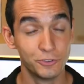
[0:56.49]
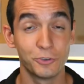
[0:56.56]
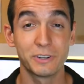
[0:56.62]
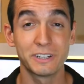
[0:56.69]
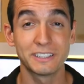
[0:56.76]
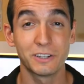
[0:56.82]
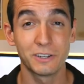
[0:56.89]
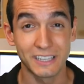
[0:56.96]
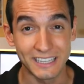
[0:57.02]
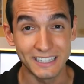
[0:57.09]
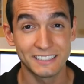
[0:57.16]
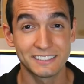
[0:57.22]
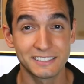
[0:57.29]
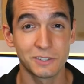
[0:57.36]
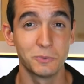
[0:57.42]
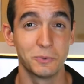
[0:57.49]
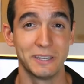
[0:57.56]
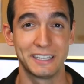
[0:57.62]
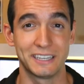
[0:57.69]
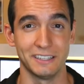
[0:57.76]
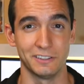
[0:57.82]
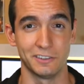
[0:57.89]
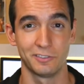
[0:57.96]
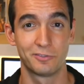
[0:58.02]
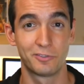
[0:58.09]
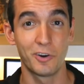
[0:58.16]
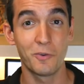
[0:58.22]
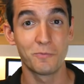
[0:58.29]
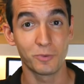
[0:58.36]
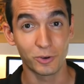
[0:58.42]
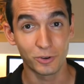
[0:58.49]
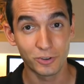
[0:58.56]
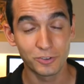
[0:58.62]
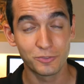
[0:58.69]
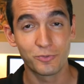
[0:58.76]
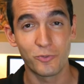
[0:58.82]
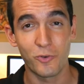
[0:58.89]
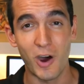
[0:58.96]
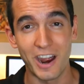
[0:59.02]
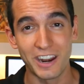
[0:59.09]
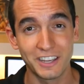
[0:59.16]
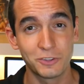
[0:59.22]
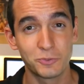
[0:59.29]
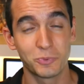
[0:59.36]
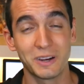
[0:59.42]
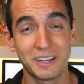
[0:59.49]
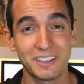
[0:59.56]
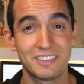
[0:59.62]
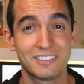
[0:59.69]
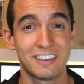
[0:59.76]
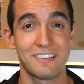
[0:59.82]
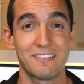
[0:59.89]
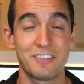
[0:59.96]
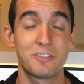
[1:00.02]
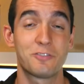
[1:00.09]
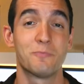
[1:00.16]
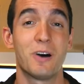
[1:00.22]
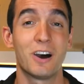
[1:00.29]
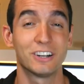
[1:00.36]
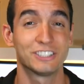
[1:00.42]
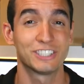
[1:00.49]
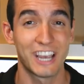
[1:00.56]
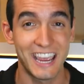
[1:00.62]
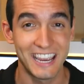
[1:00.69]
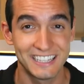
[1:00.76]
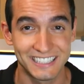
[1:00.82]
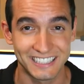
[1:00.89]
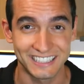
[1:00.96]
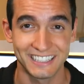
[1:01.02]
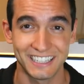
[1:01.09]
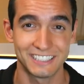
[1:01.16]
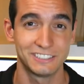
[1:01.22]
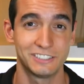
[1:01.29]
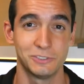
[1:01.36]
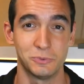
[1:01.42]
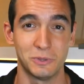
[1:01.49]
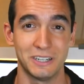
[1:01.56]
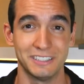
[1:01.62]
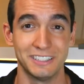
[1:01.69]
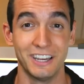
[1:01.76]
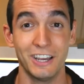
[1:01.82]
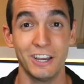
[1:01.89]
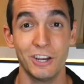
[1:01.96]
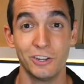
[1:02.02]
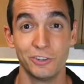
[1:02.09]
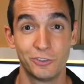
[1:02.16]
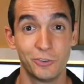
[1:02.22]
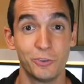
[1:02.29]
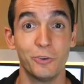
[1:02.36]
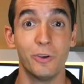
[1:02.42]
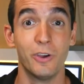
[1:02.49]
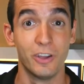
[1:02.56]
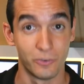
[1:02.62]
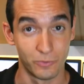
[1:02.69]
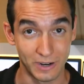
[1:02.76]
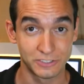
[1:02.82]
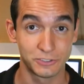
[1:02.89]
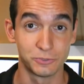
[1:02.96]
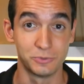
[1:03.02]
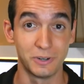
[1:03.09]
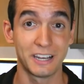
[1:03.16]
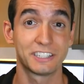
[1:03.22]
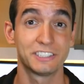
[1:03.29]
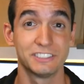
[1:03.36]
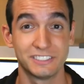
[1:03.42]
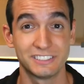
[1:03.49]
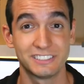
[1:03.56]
During the Easter weekend, from Good Friday 27th March 1891 to Resurrection